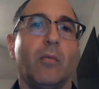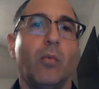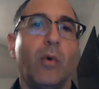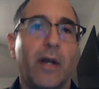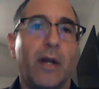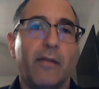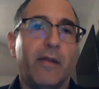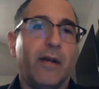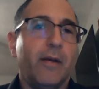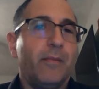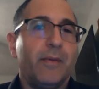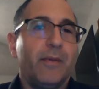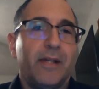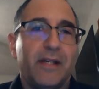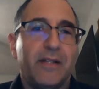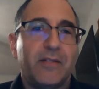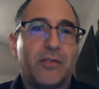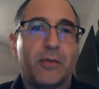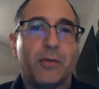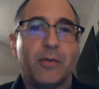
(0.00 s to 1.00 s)
One of them
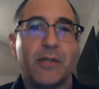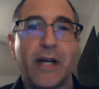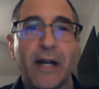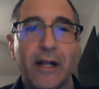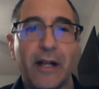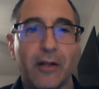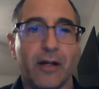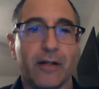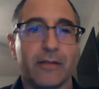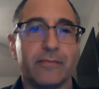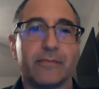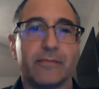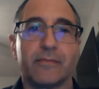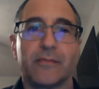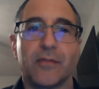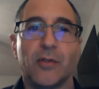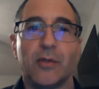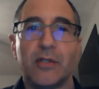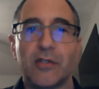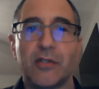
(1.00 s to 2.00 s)
is through dialogue,
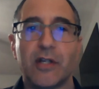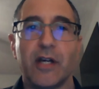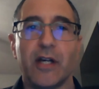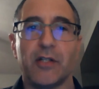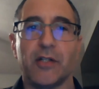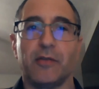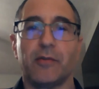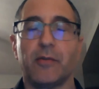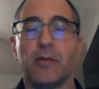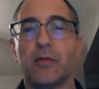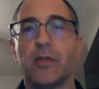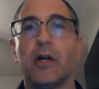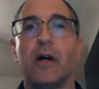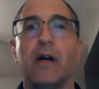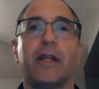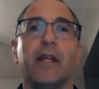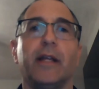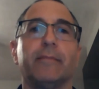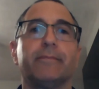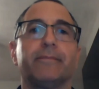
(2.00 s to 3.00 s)
through discussion, through
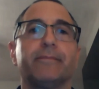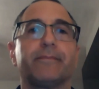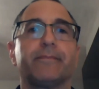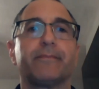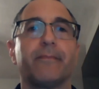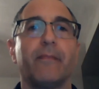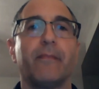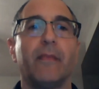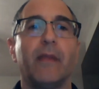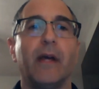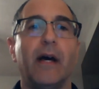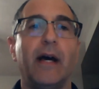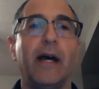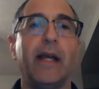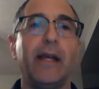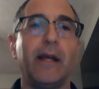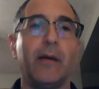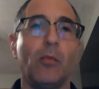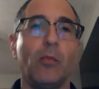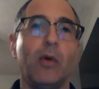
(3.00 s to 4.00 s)
talking.
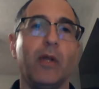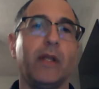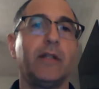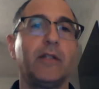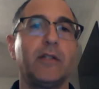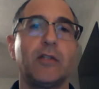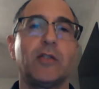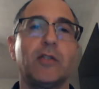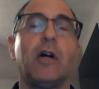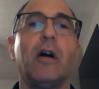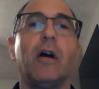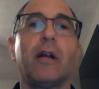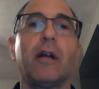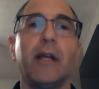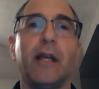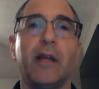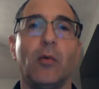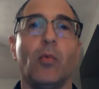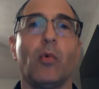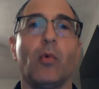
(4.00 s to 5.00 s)
I am willing to
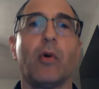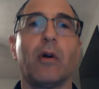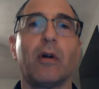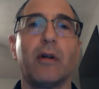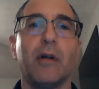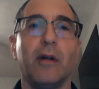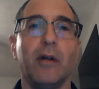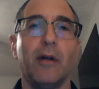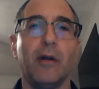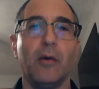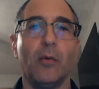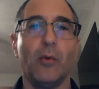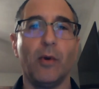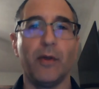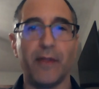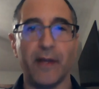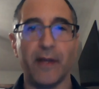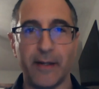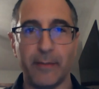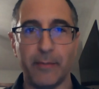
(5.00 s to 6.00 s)
talk and work
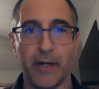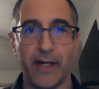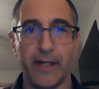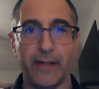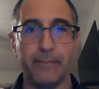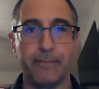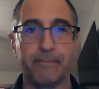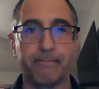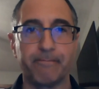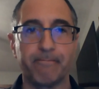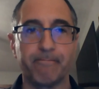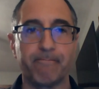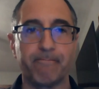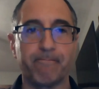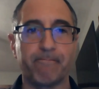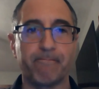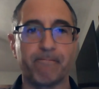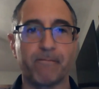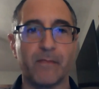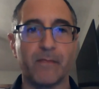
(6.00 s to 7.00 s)
with anybody.
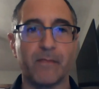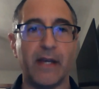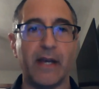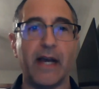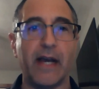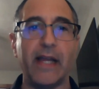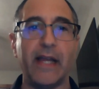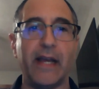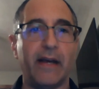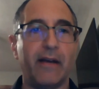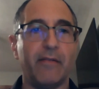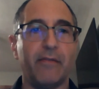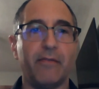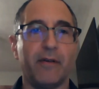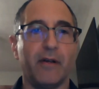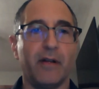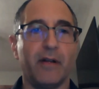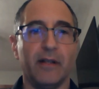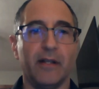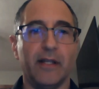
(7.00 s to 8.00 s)
I
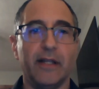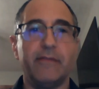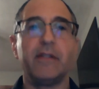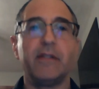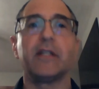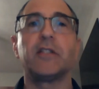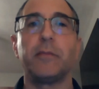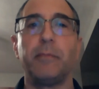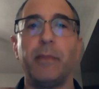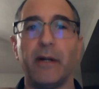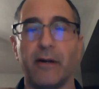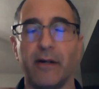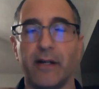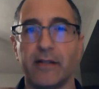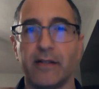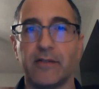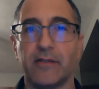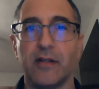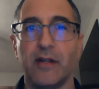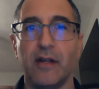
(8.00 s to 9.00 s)
have a lived
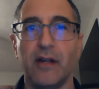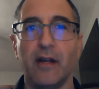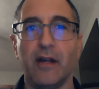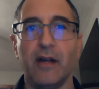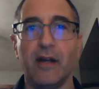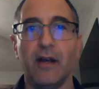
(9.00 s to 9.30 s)
experience